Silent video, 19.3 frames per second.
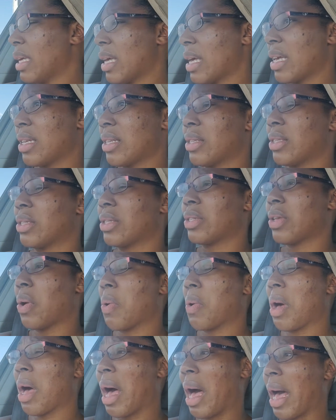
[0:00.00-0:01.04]
It's
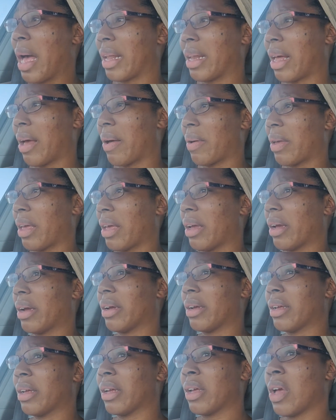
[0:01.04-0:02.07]
hot out here.
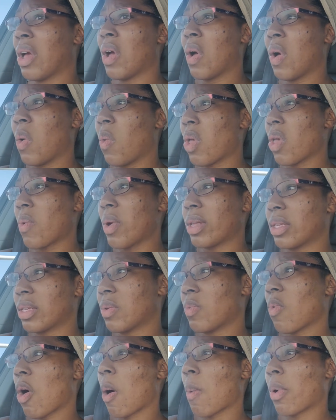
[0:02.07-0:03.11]
We went to
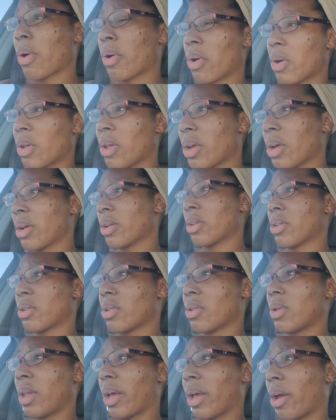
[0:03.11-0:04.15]
Walmart earlier to
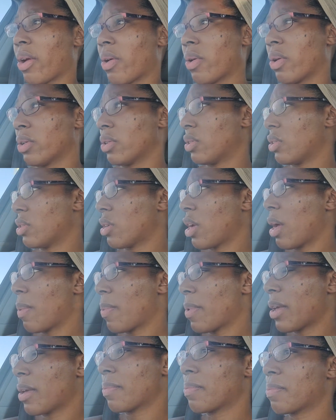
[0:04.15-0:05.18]
do like a grocery
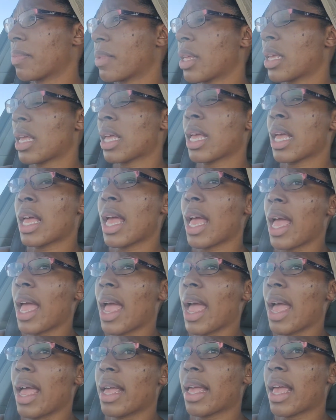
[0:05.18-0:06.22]
shopping
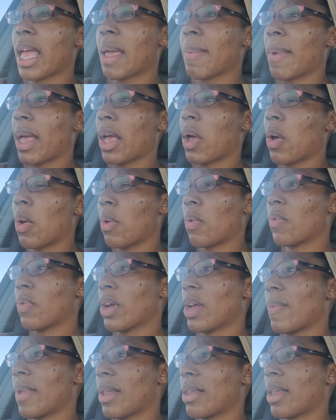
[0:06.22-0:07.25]
and came back home for
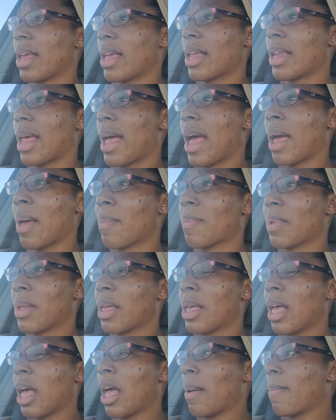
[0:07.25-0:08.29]
him to take a nap,
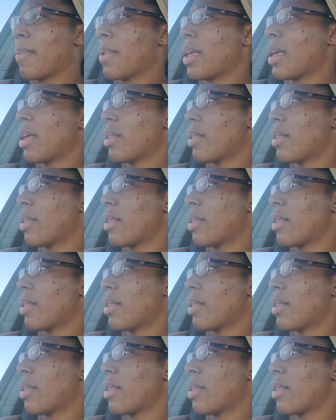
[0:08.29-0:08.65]
because